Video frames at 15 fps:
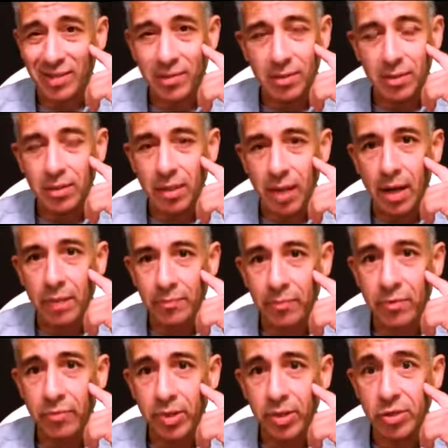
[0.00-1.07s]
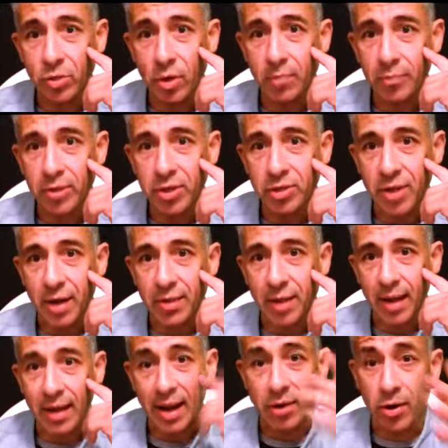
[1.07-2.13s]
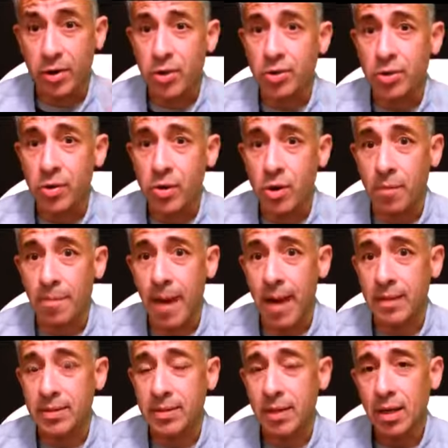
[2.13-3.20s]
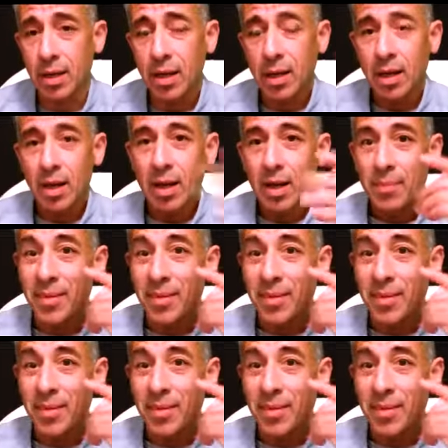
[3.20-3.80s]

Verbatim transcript: You know, I really do appreciate that. And I know you're doing your best,